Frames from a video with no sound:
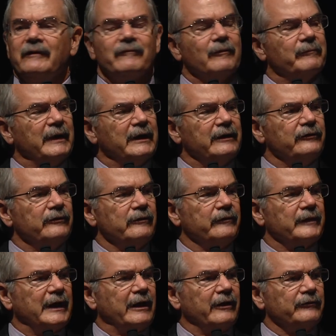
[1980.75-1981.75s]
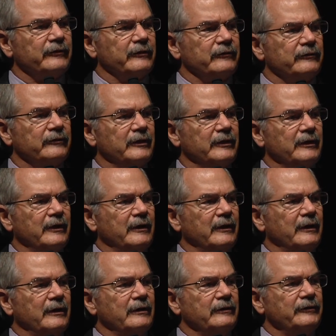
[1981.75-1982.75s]
the mid-2000s
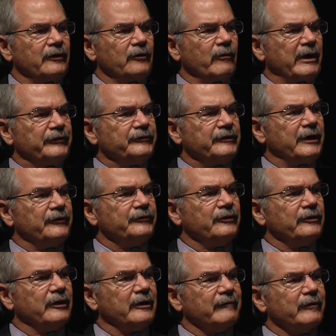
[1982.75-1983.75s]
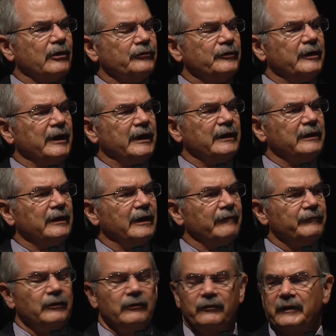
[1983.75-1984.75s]
to the Westchester University
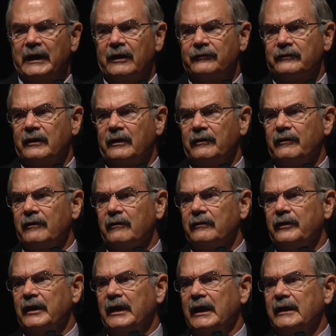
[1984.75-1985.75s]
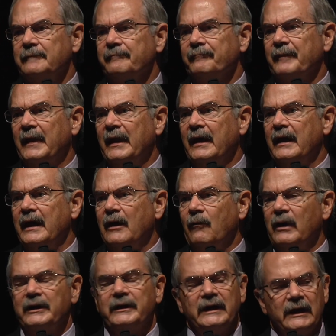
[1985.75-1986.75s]
of 2013, I
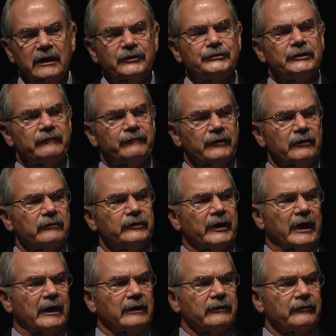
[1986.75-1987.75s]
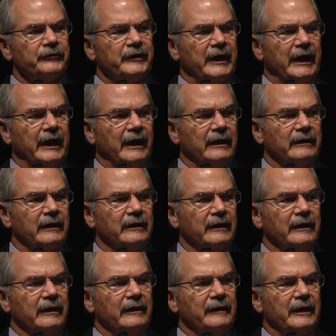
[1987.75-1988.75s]
want each of you to understand
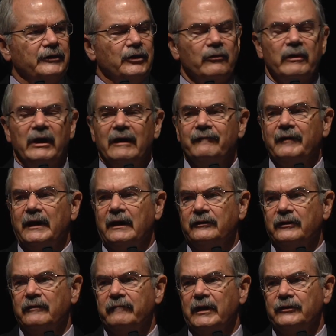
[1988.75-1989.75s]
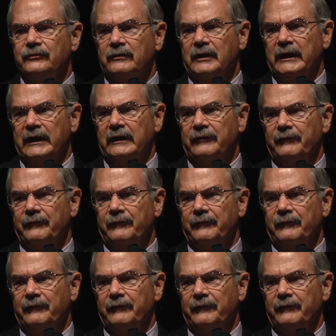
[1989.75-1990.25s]
that you have individually